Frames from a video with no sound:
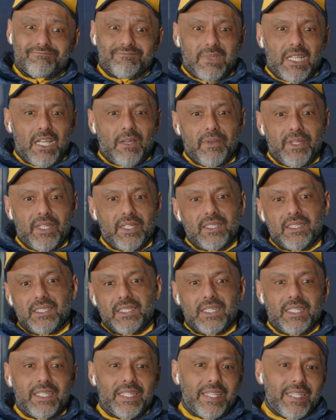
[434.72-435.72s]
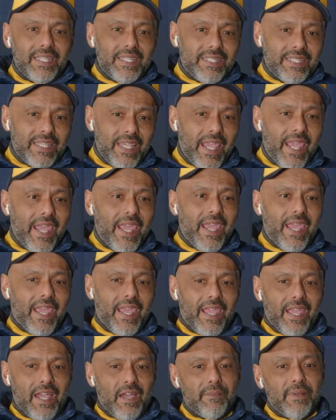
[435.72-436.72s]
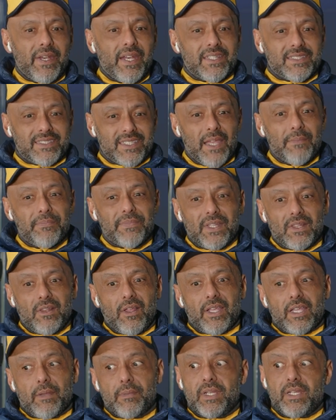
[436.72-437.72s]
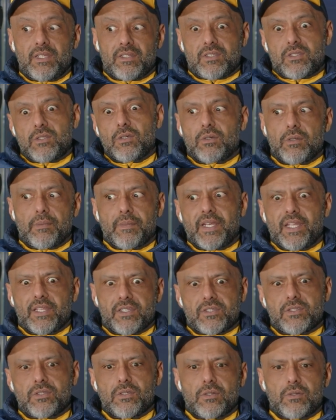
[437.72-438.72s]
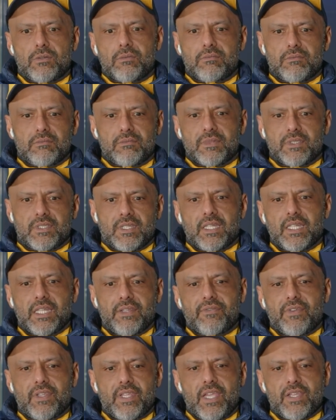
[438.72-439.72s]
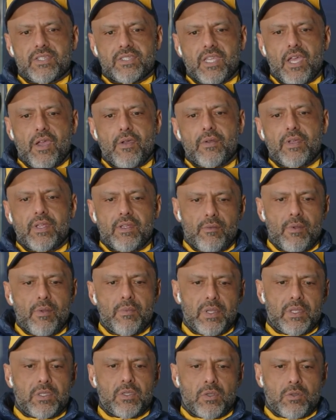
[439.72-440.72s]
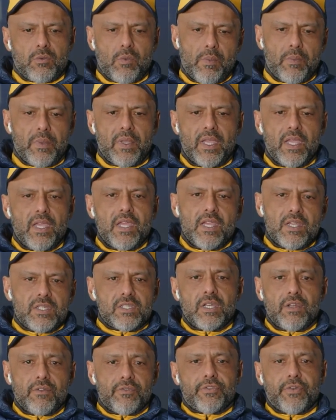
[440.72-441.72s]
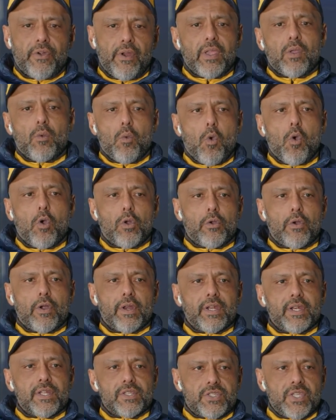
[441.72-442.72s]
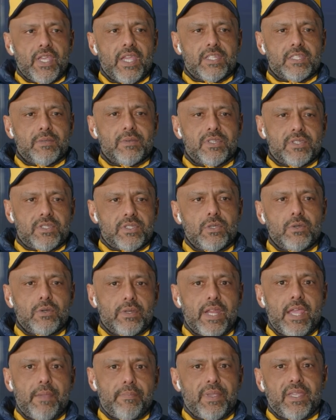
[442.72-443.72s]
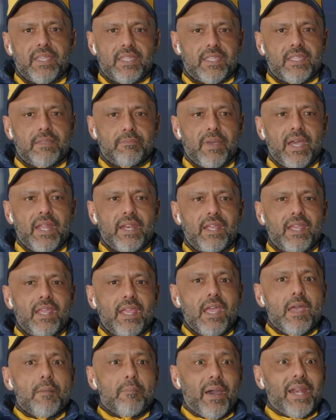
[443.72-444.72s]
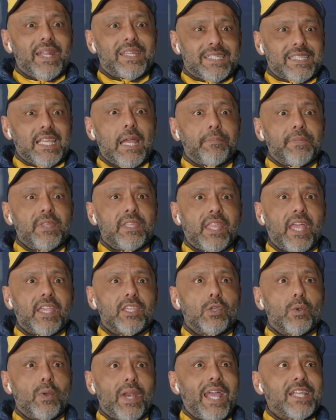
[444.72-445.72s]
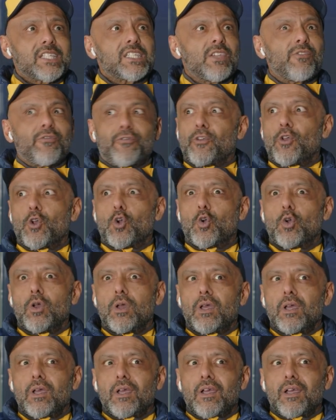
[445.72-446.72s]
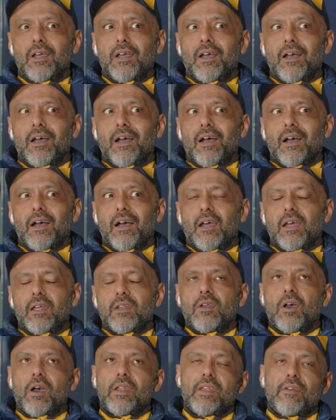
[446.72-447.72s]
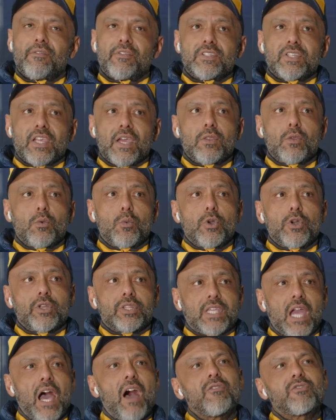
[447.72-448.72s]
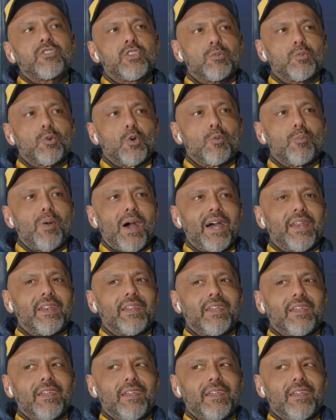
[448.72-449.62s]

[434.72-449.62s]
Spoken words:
it's something like... it's still to leave a Yesco when we're sort of throwing water on it in a sense. It's still an epic... But it's something that you would actually feel... No, I don't know if you say the word comfortable, but...